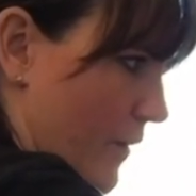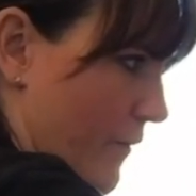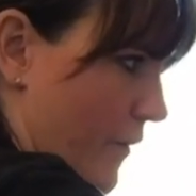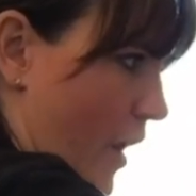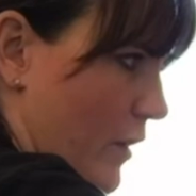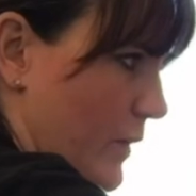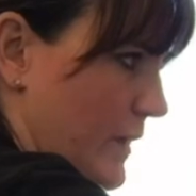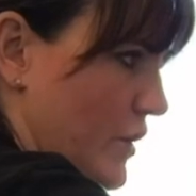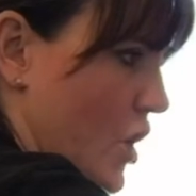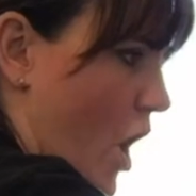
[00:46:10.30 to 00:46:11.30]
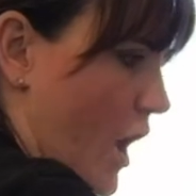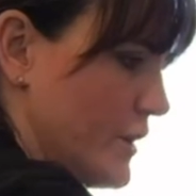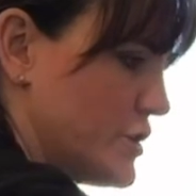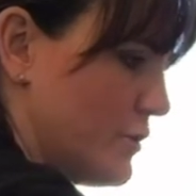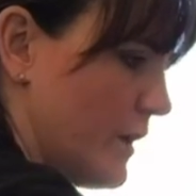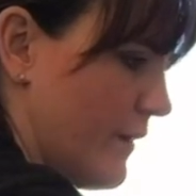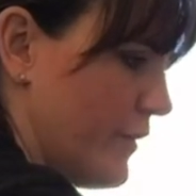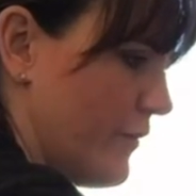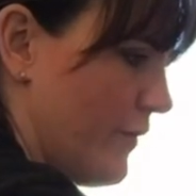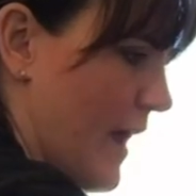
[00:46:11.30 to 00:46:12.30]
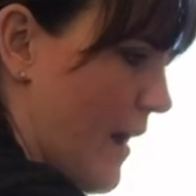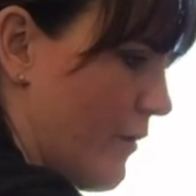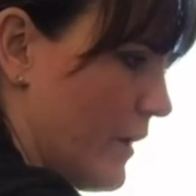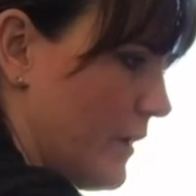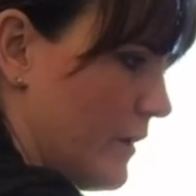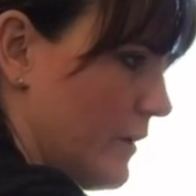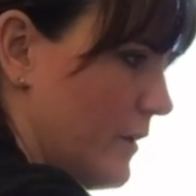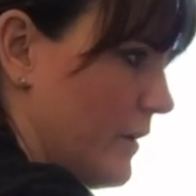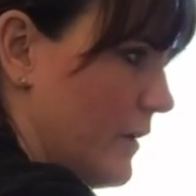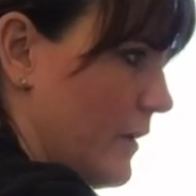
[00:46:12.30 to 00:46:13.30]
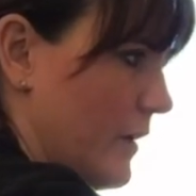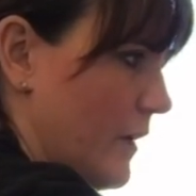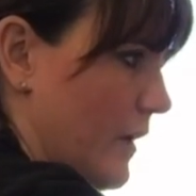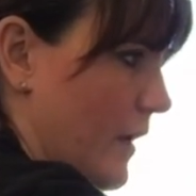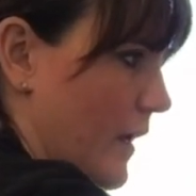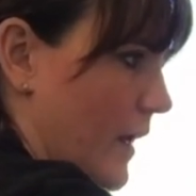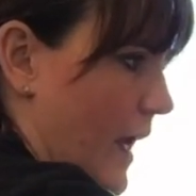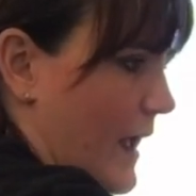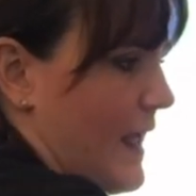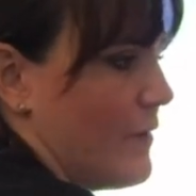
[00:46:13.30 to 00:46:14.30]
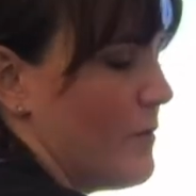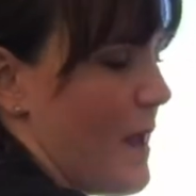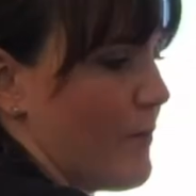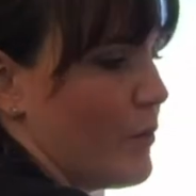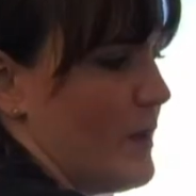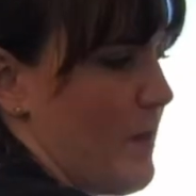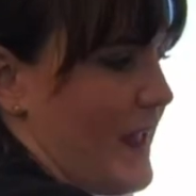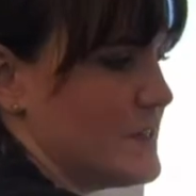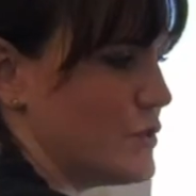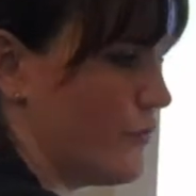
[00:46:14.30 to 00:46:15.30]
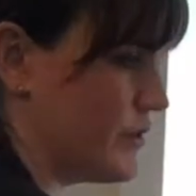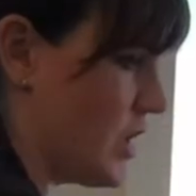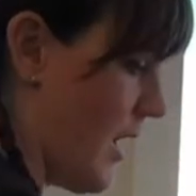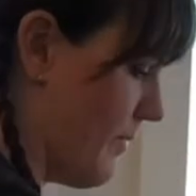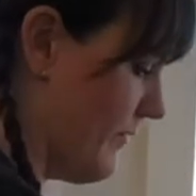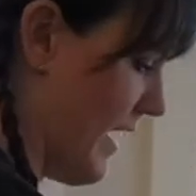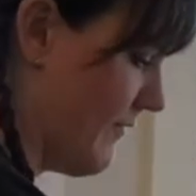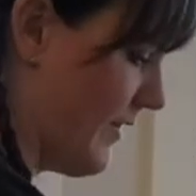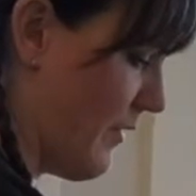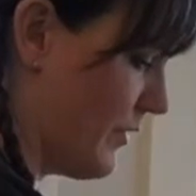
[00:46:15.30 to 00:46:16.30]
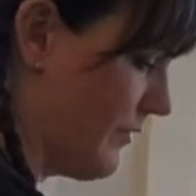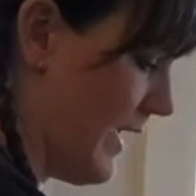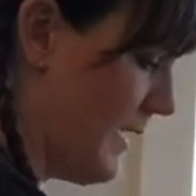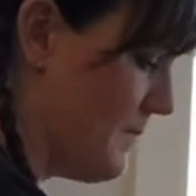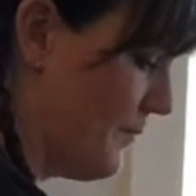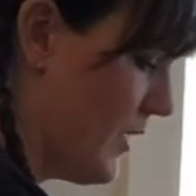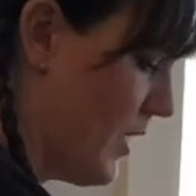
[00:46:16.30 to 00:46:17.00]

following the contour of your flower. Again, remember, we painted over top of that flower, right?